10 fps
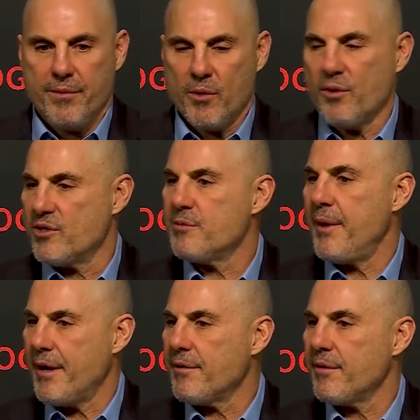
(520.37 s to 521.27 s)
they weren't
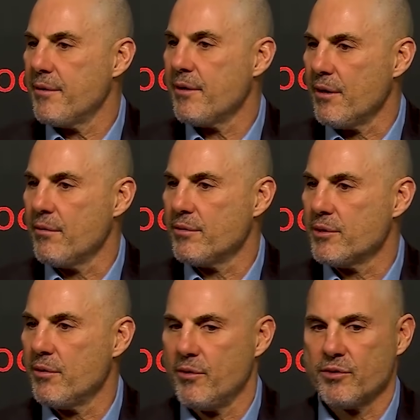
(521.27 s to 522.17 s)
spent,
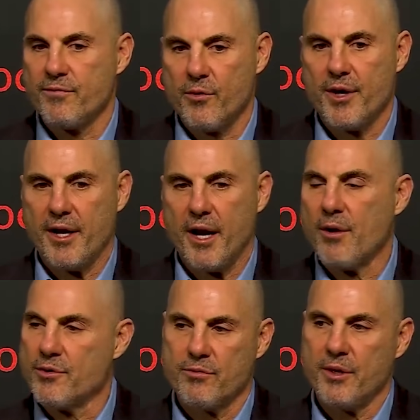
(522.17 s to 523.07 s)
So those 48
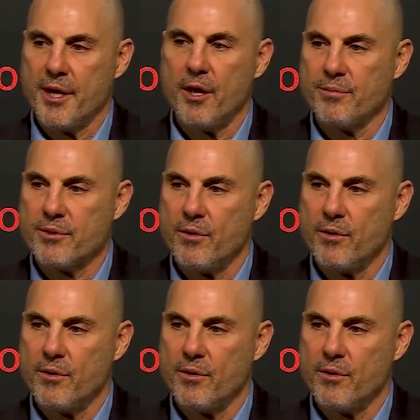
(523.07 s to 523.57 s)
hours really helps.